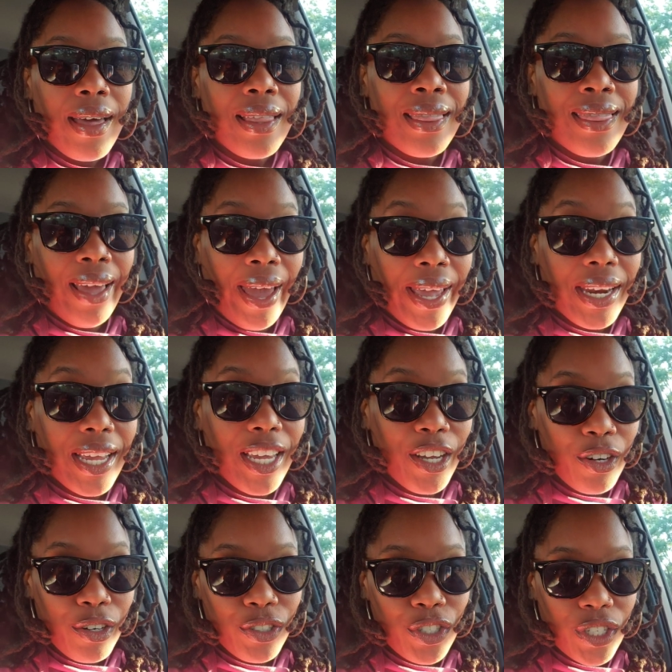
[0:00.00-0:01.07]
that
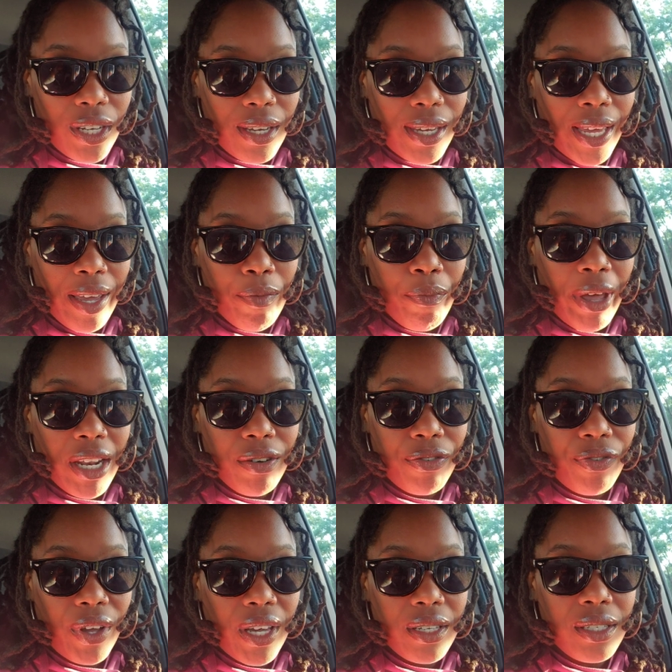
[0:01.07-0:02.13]
energy can
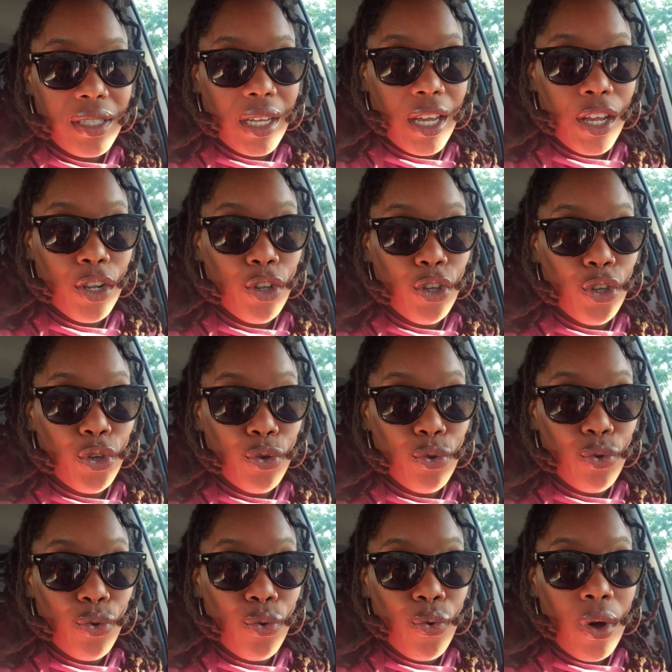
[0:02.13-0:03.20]
manifest in
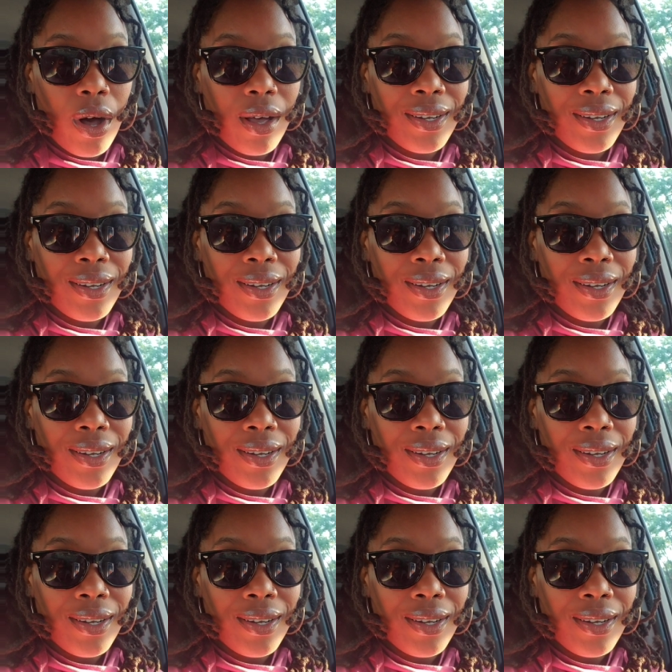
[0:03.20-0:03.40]
you